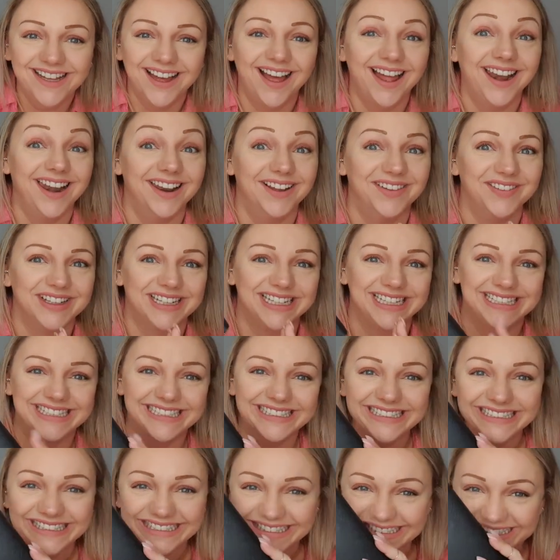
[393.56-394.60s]
Love it.
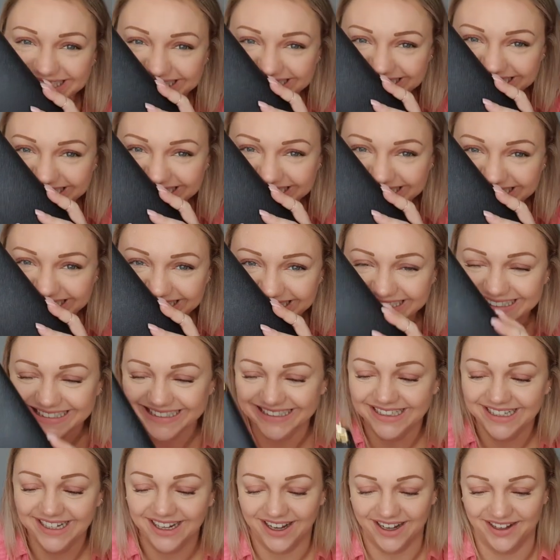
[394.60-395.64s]

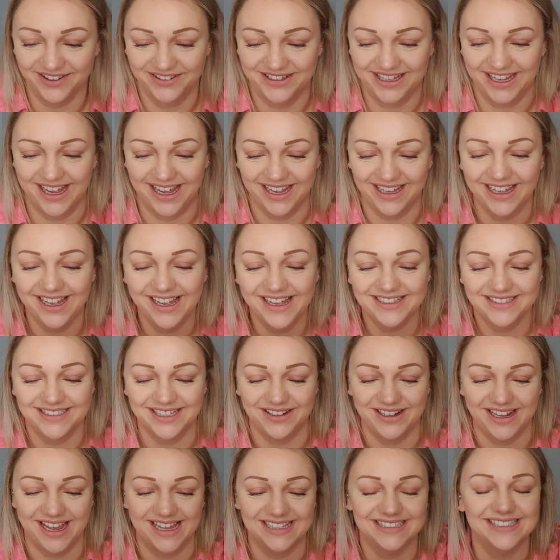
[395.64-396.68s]
Okay, so
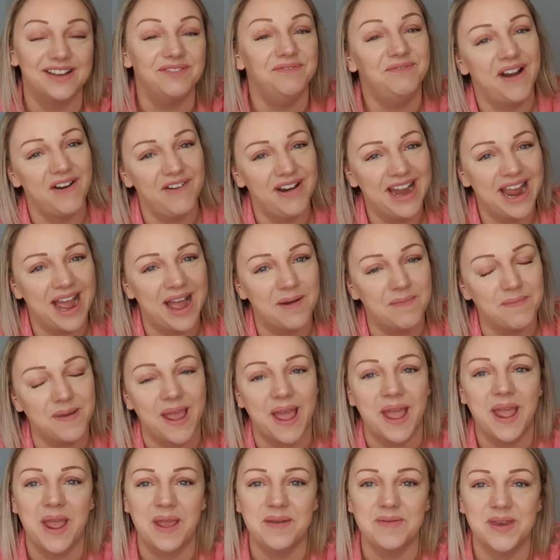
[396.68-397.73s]
yes, I'm very happy.
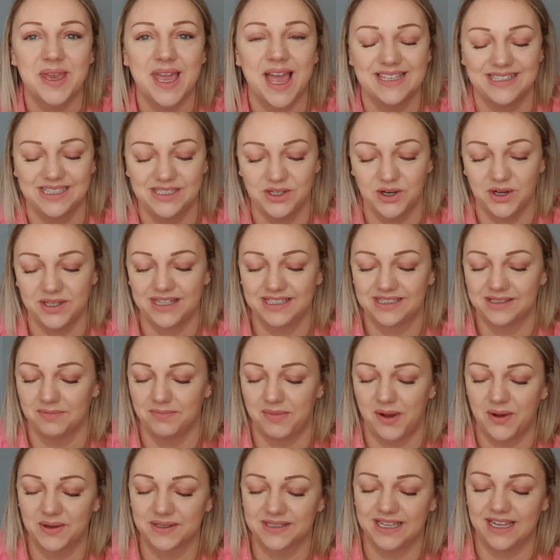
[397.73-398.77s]
I hope you guys enjoyed this
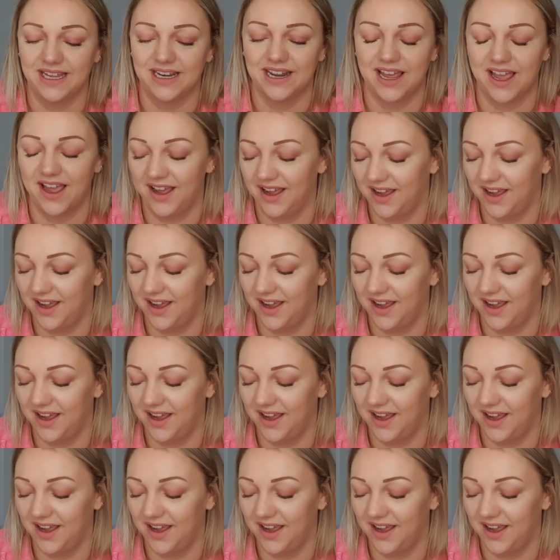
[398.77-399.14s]
unboxing.